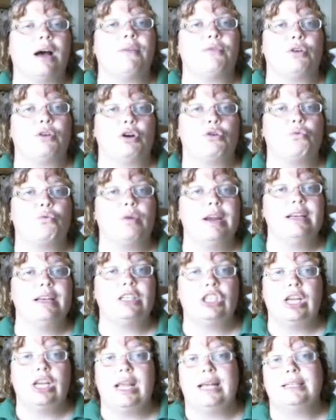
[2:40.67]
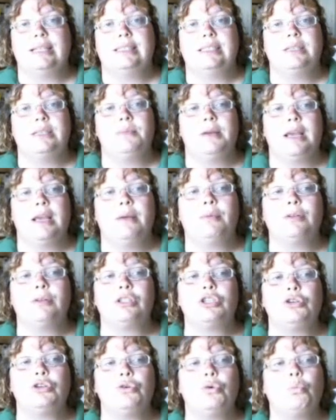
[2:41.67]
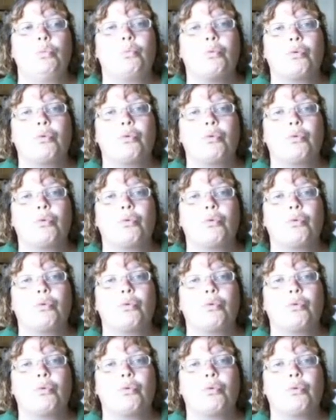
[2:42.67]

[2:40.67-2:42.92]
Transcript: offer a great chance to be able to